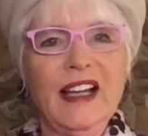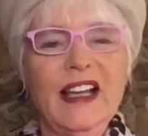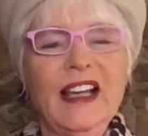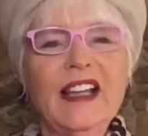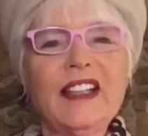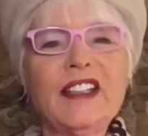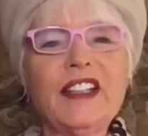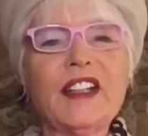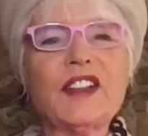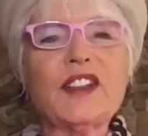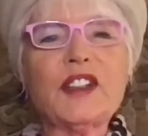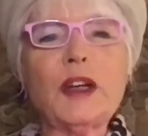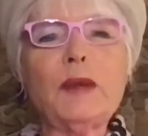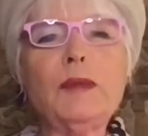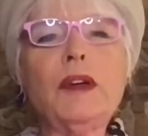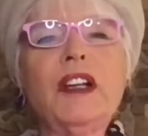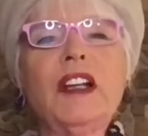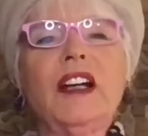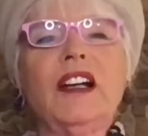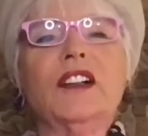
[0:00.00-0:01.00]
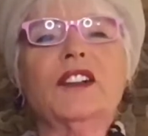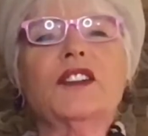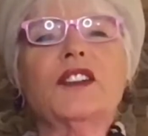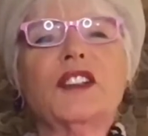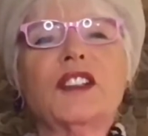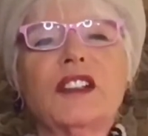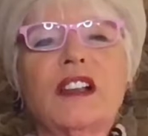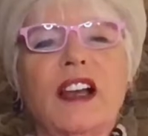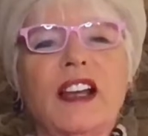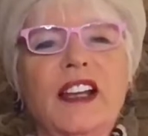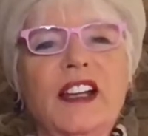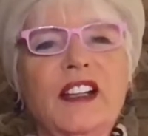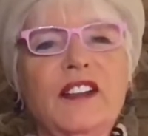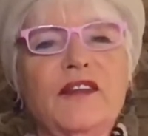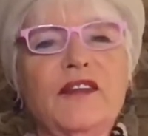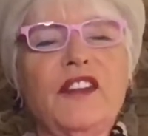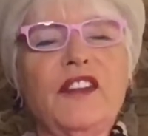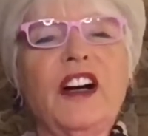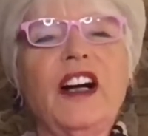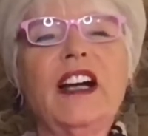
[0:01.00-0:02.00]
And yet someone else is lighting a
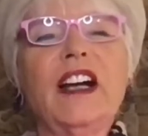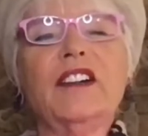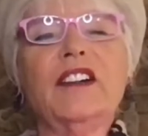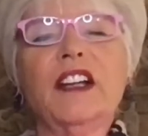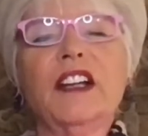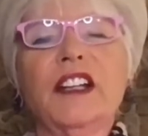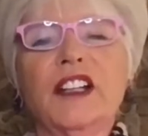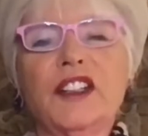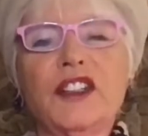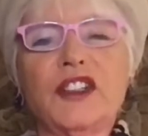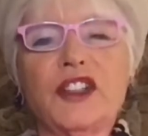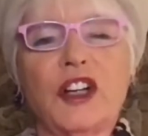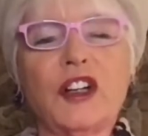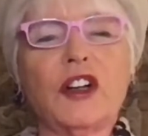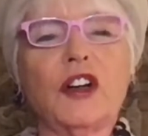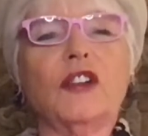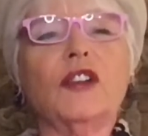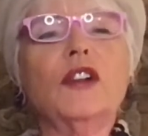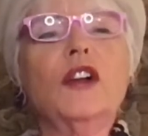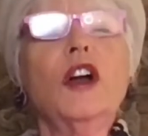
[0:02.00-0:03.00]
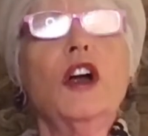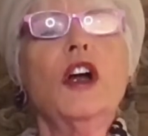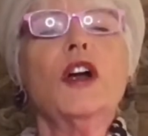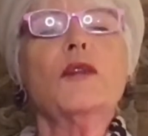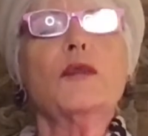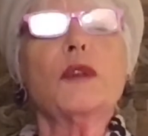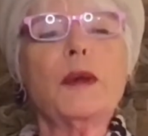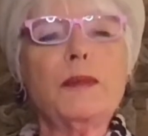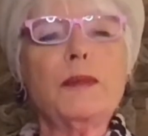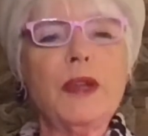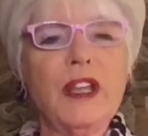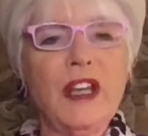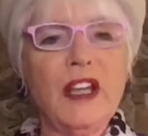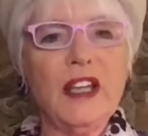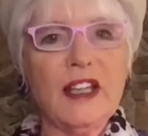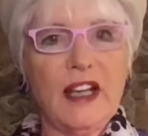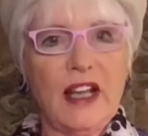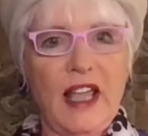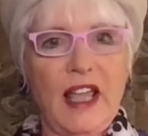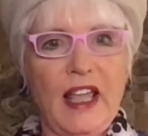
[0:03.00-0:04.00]
fire in a jungle,
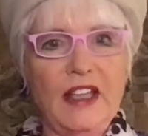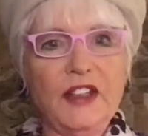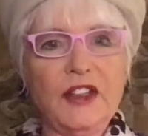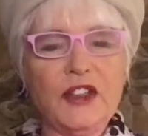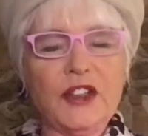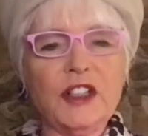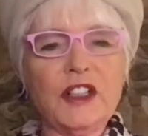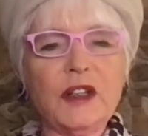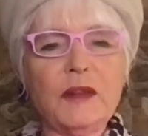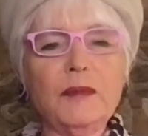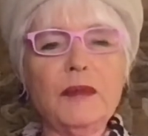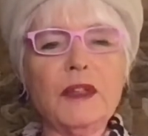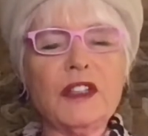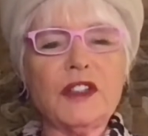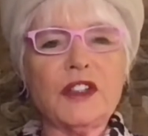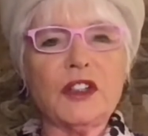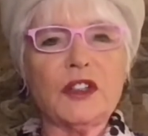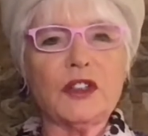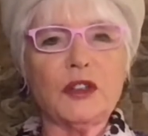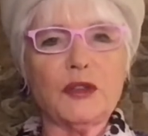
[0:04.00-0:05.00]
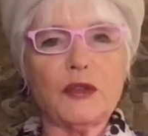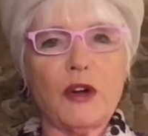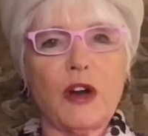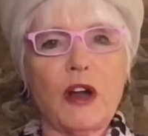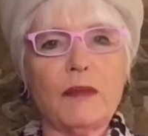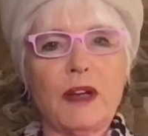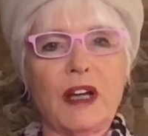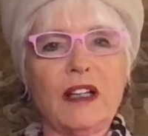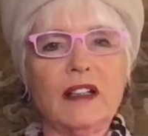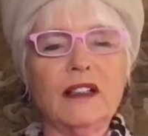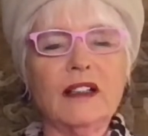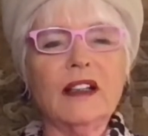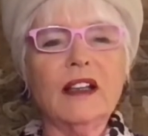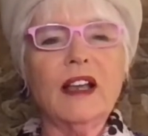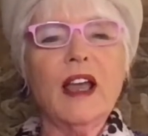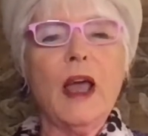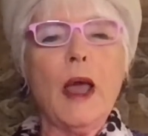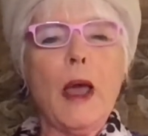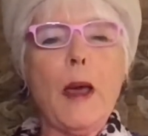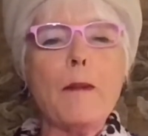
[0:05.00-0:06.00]
repeating an ancient mystical drama.
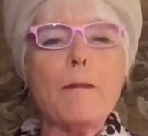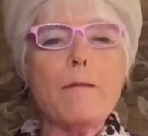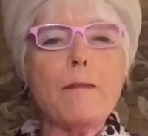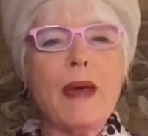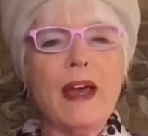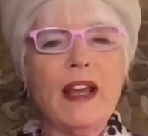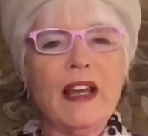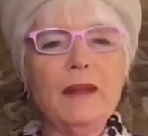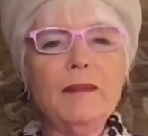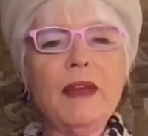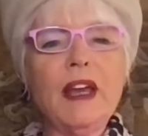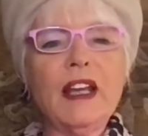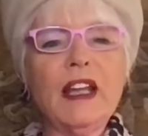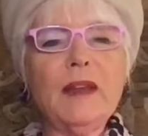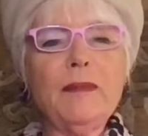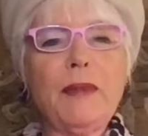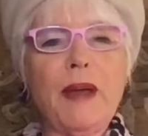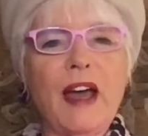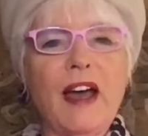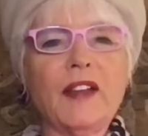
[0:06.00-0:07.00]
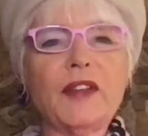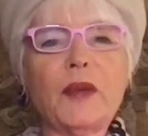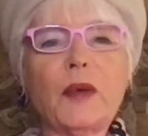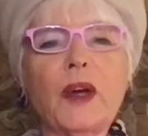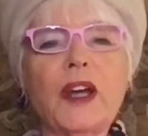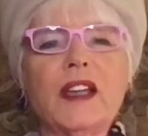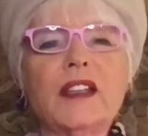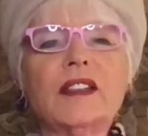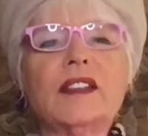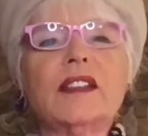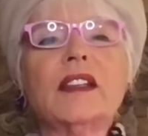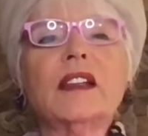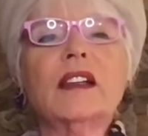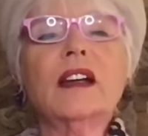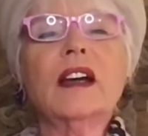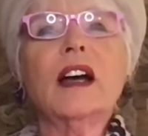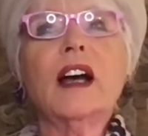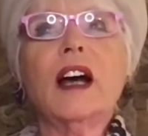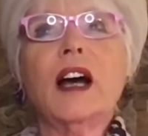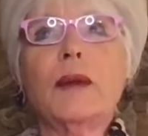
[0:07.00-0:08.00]
Many, many pathways
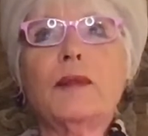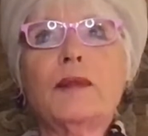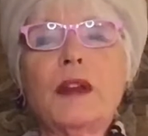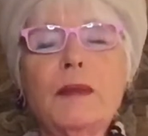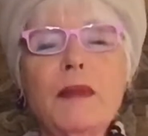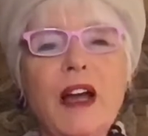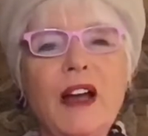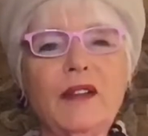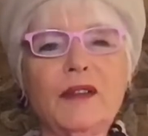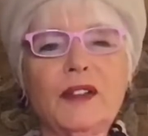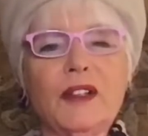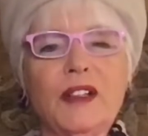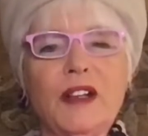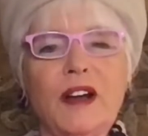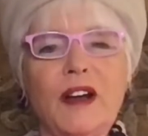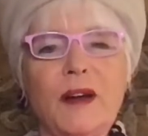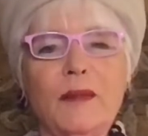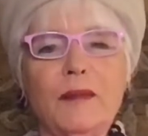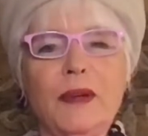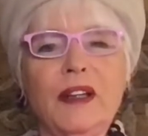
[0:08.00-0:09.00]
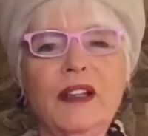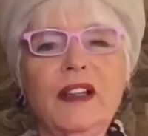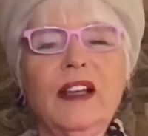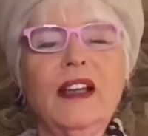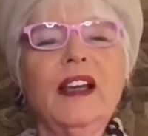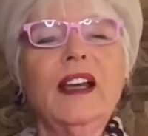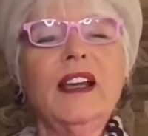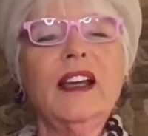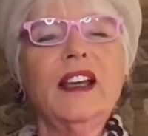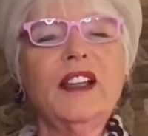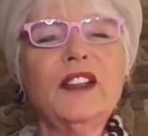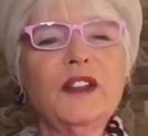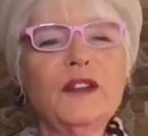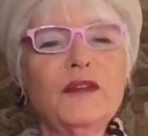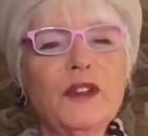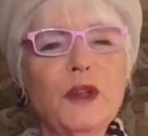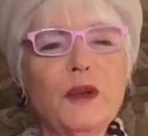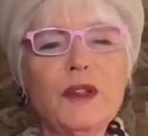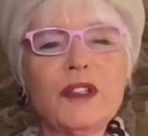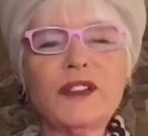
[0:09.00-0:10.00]
up the mountaintop, and the
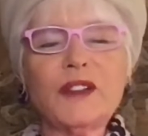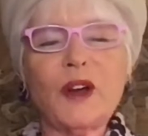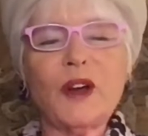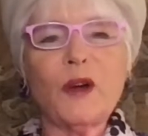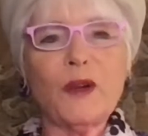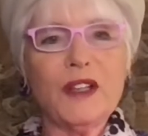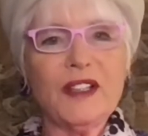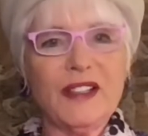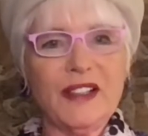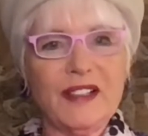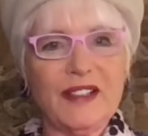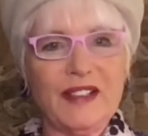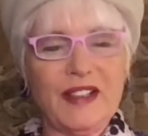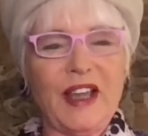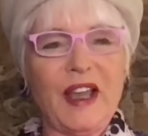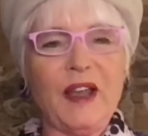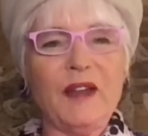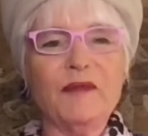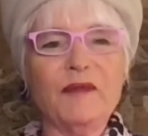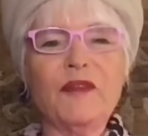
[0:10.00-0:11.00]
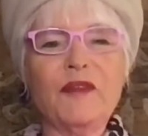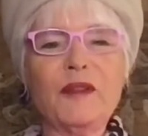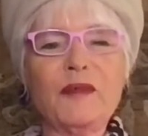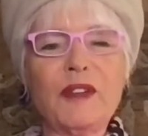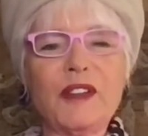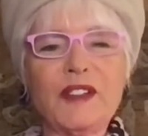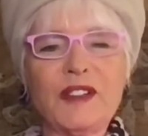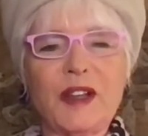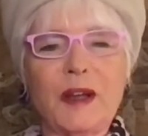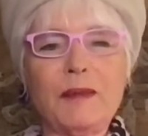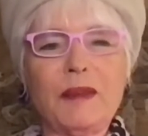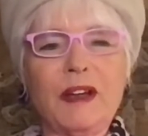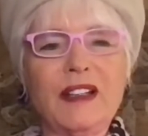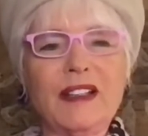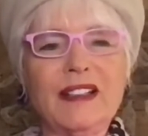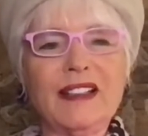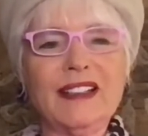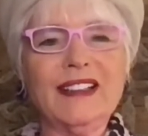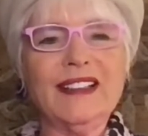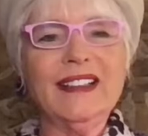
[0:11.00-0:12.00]
view is always the same from the summit.